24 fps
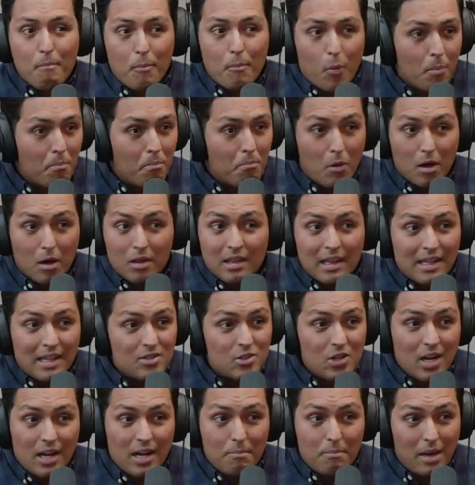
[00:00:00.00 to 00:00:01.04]
monthly
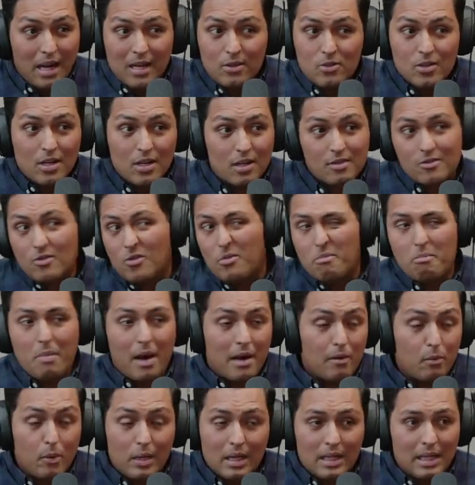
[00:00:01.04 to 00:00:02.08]
paychecks or
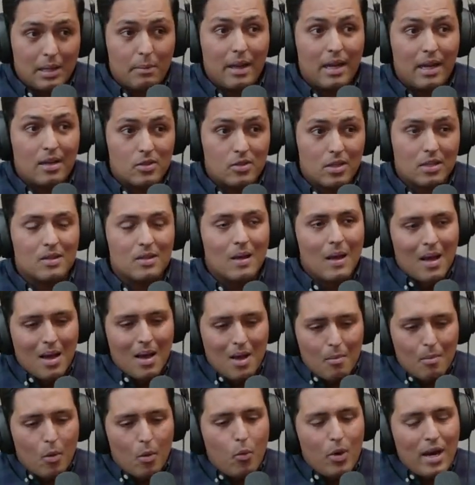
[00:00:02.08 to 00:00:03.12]
biweekly paychecks.
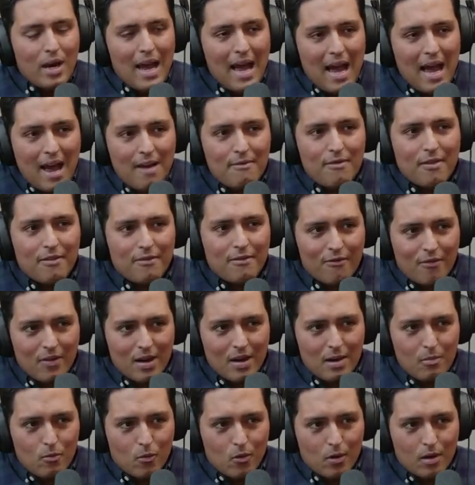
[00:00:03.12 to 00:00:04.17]
But we have a
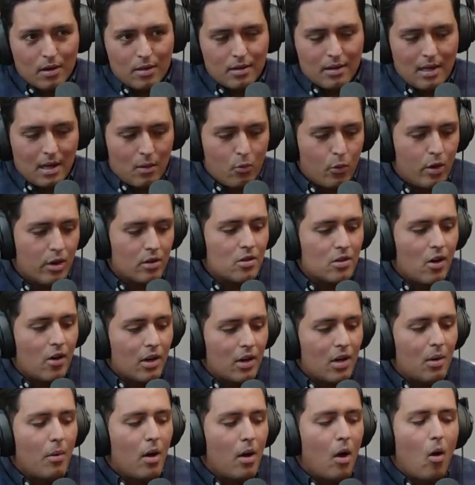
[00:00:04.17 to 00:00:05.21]
framework that we're
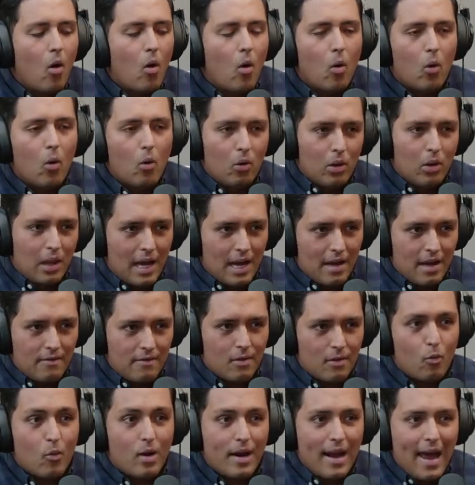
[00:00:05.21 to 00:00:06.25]
talking about whole life
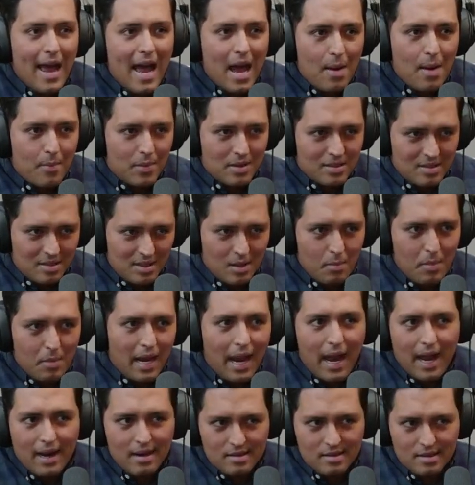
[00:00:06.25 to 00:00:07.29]
and what happens in the
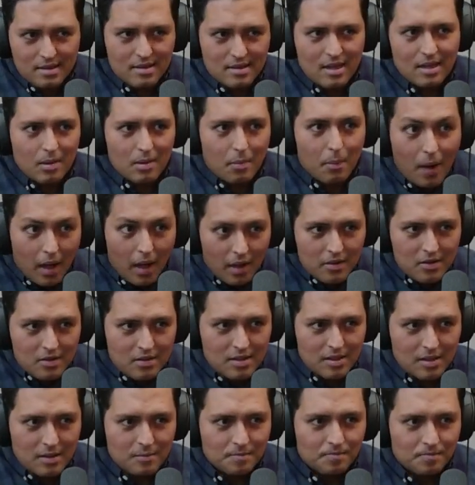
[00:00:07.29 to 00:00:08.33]
mechanics inside the
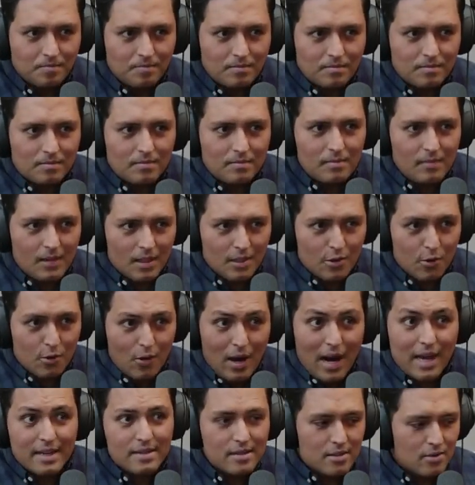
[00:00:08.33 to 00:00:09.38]
policy, your
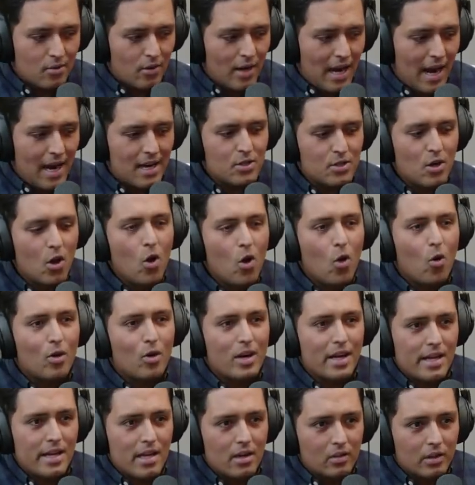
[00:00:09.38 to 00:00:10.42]
access to cash on
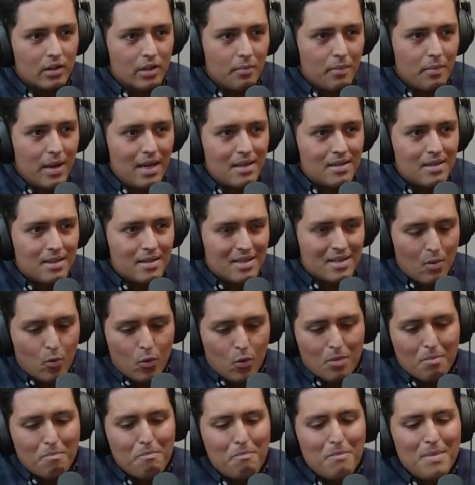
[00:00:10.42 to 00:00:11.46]
a yearly basis. And
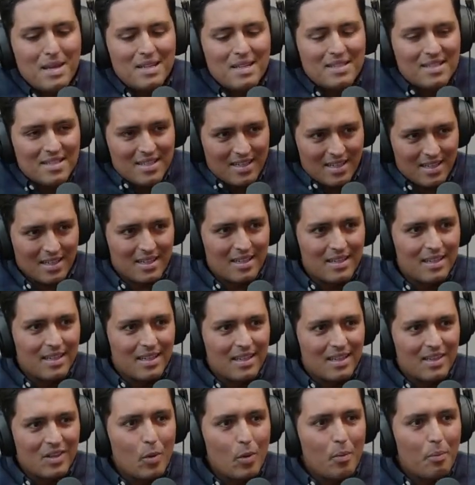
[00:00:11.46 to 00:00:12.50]
we're missing
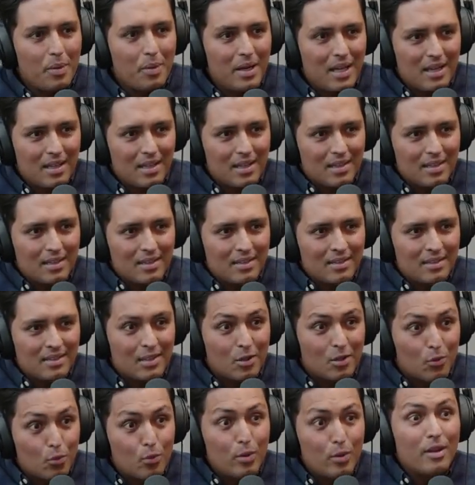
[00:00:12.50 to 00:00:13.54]
the beat,
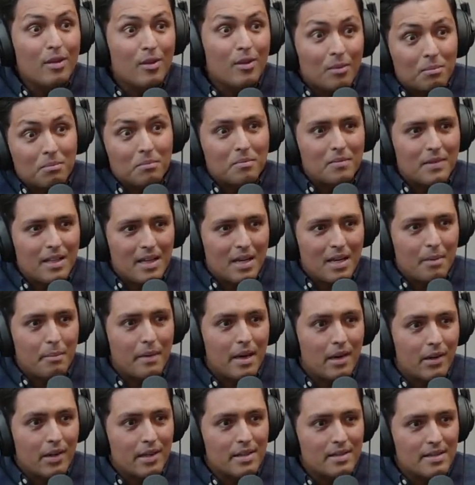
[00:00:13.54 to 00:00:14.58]
the rhythm that
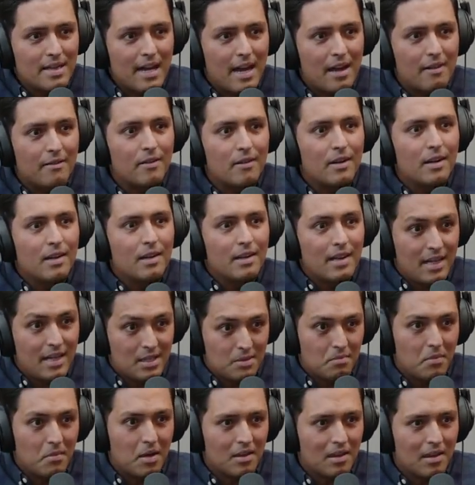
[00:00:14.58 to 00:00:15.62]
Americans have that
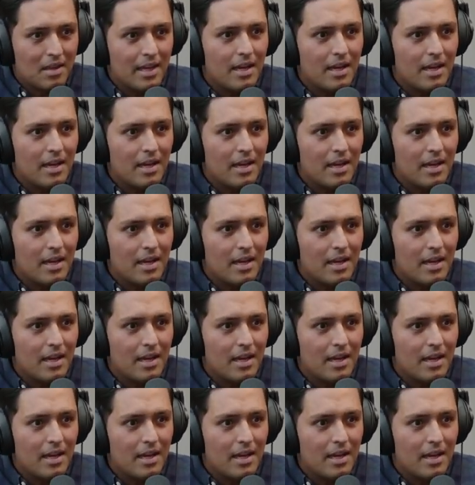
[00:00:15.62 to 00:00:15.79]
is monthly.